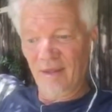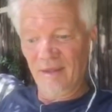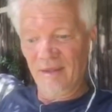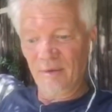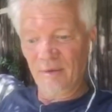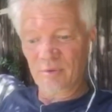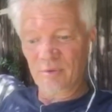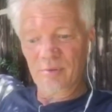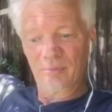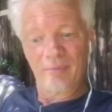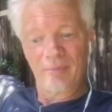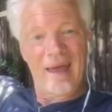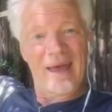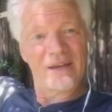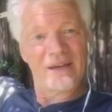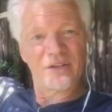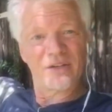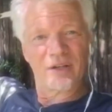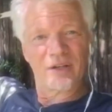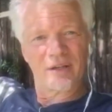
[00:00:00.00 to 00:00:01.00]
there was some
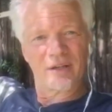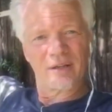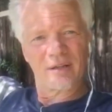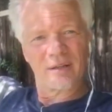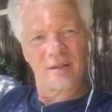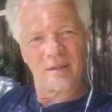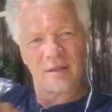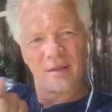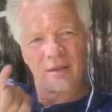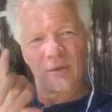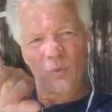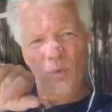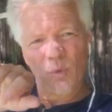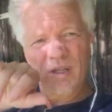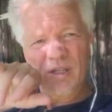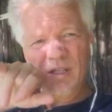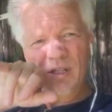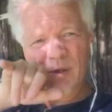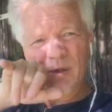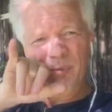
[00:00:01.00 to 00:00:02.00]
magic, a little
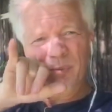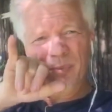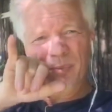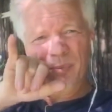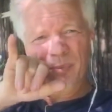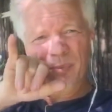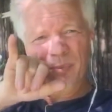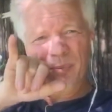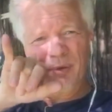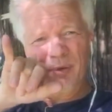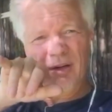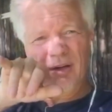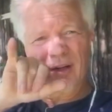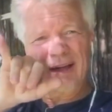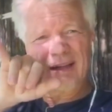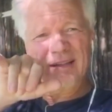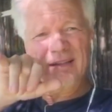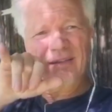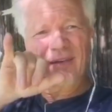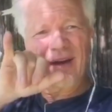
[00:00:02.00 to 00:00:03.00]
wisp of the
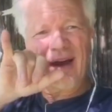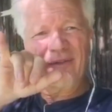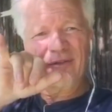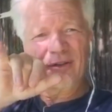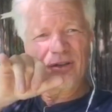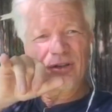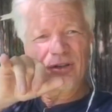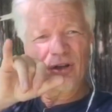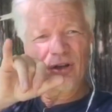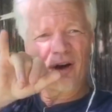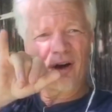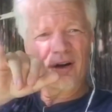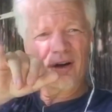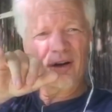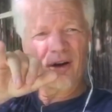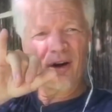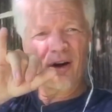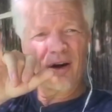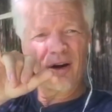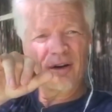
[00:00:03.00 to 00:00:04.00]
collective avatar,
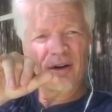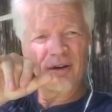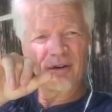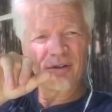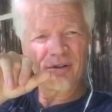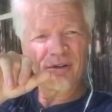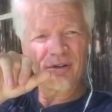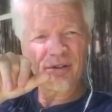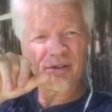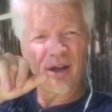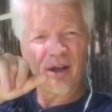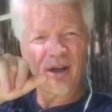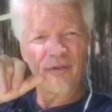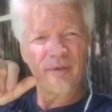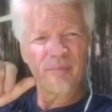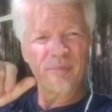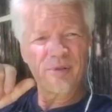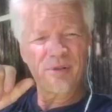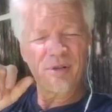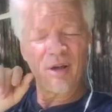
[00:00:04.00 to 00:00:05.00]
God herself,
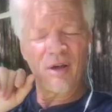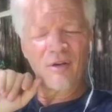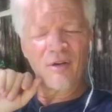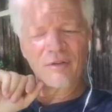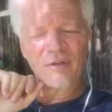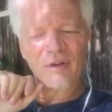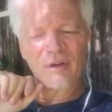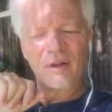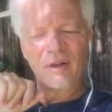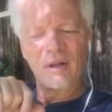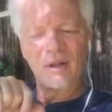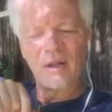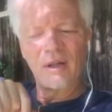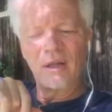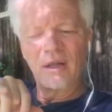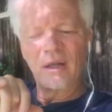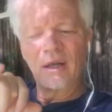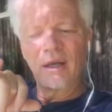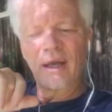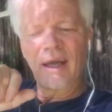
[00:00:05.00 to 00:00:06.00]
himself.
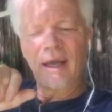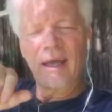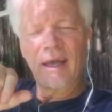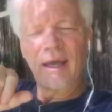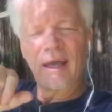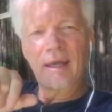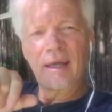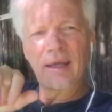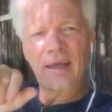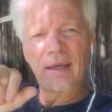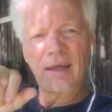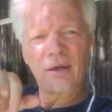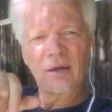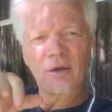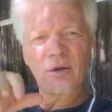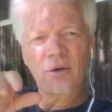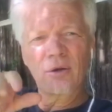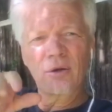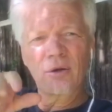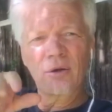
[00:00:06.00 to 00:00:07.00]
Hey,
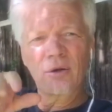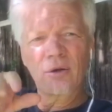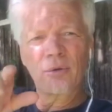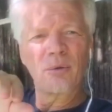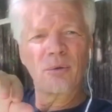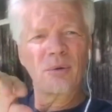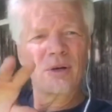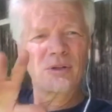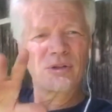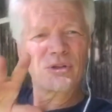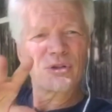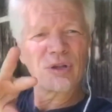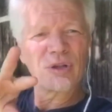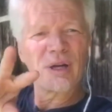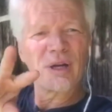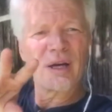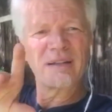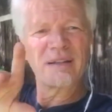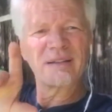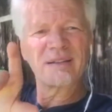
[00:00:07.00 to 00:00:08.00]
Korea, why don't you
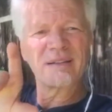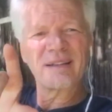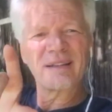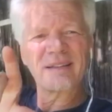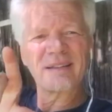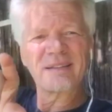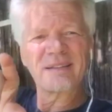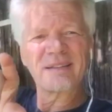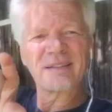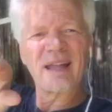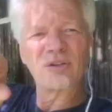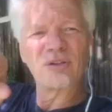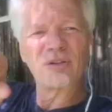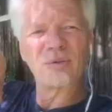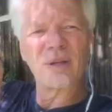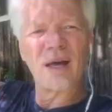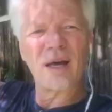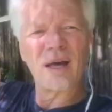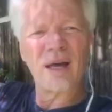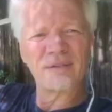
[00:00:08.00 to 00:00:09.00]
guys, let's not do
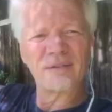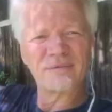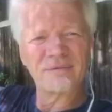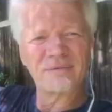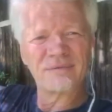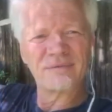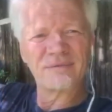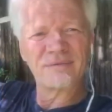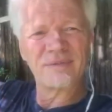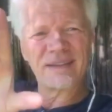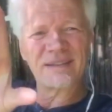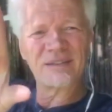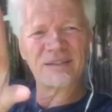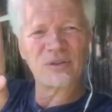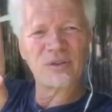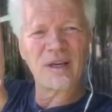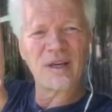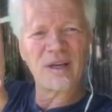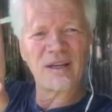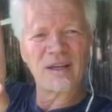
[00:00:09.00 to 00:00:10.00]
that. Let's you
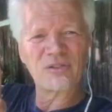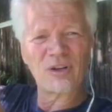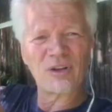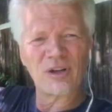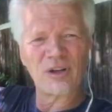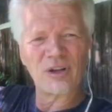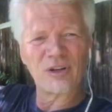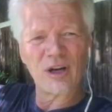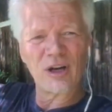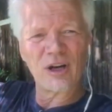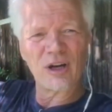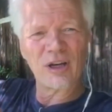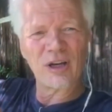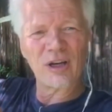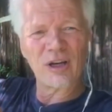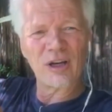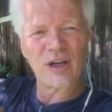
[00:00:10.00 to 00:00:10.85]
guys start talking.